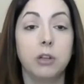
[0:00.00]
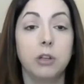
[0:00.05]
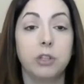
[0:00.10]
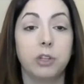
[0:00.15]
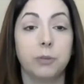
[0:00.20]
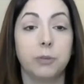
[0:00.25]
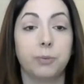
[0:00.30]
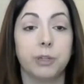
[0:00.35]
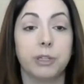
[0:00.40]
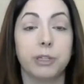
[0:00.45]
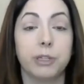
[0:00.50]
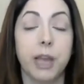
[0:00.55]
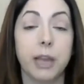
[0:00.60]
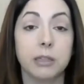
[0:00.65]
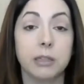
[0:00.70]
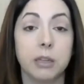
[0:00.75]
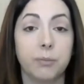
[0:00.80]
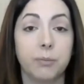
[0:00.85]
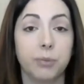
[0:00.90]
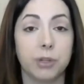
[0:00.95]
to
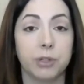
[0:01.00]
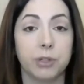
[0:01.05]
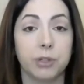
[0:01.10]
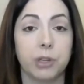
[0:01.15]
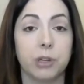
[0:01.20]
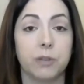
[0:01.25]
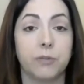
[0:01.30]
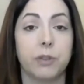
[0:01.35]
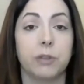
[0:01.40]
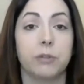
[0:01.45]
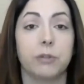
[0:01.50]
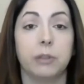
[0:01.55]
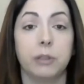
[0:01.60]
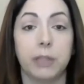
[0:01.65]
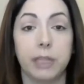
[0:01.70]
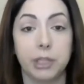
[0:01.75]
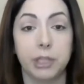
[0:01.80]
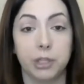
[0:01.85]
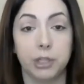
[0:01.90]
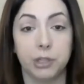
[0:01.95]
protect and preserve the
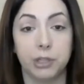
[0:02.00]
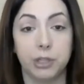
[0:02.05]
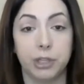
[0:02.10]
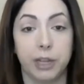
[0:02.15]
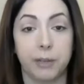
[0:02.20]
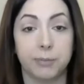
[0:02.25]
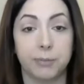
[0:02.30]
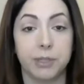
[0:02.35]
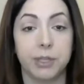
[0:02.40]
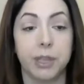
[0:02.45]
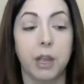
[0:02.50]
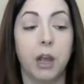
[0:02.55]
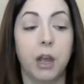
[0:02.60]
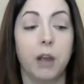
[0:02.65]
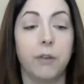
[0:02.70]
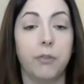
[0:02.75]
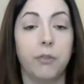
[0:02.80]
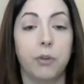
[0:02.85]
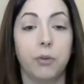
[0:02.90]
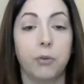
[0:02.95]
relationships
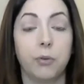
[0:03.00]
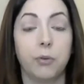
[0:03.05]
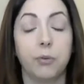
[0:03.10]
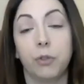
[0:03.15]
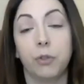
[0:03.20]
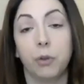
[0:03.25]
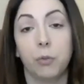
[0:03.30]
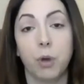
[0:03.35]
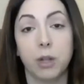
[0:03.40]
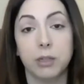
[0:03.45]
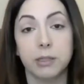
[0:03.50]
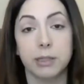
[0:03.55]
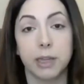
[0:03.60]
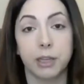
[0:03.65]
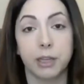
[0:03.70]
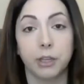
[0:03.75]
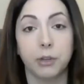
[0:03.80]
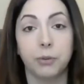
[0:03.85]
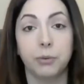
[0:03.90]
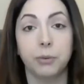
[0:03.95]
of the ones
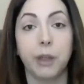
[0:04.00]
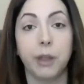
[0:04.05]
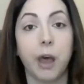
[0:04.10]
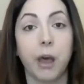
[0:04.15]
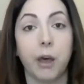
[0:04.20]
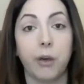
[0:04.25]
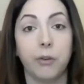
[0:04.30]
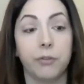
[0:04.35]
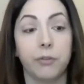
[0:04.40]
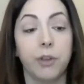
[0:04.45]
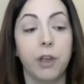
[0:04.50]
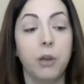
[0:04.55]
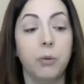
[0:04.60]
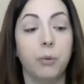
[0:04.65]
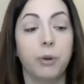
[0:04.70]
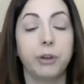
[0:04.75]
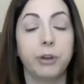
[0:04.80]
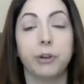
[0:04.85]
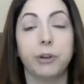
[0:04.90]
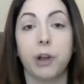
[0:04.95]
that you love
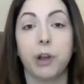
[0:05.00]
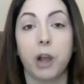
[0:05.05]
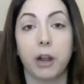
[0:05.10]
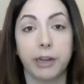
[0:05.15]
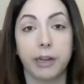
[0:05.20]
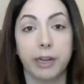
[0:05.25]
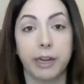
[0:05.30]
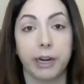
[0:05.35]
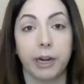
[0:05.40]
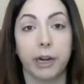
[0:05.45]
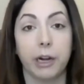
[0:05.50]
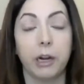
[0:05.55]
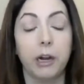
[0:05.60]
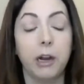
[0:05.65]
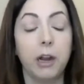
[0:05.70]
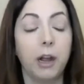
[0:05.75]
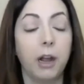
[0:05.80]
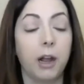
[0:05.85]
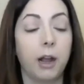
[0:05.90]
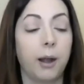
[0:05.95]
when you're not here.
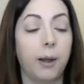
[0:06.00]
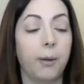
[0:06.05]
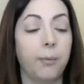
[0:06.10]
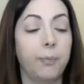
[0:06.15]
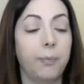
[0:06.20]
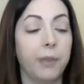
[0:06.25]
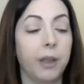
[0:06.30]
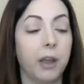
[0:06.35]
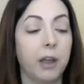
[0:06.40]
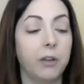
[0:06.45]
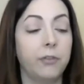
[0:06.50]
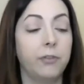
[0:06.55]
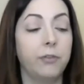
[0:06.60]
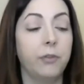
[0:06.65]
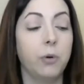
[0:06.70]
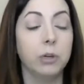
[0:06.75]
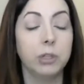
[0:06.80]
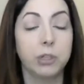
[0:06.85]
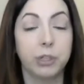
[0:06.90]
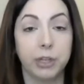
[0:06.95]

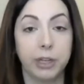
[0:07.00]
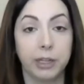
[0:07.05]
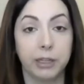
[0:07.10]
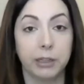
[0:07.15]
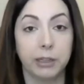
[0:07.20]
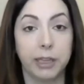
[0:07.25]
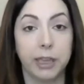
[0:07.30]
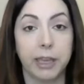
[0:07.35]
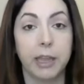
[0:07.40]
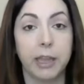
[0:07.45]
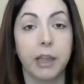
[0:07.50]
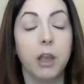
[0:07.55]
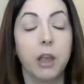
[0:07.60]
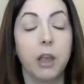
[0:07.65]
Unfortunately,